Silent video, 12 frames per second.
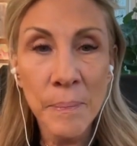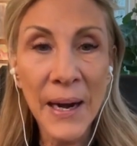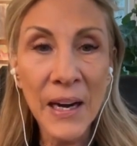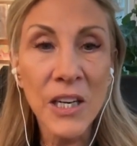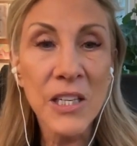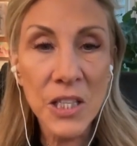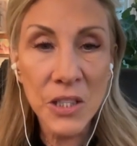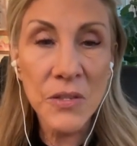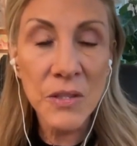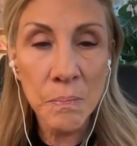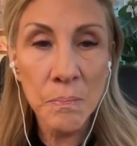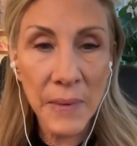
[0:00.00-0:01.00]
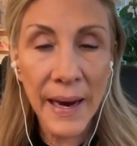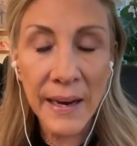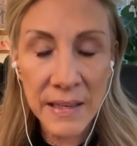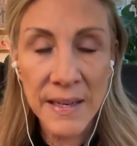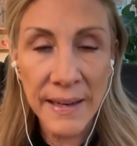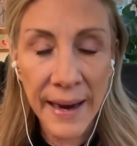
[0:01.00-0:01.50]
parent who's
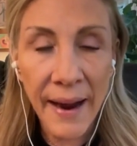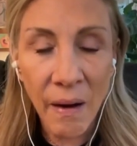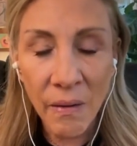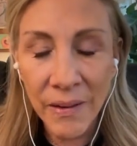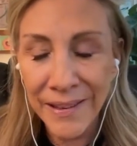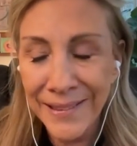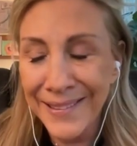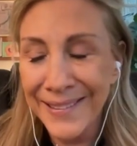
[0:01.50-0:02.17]
acting out,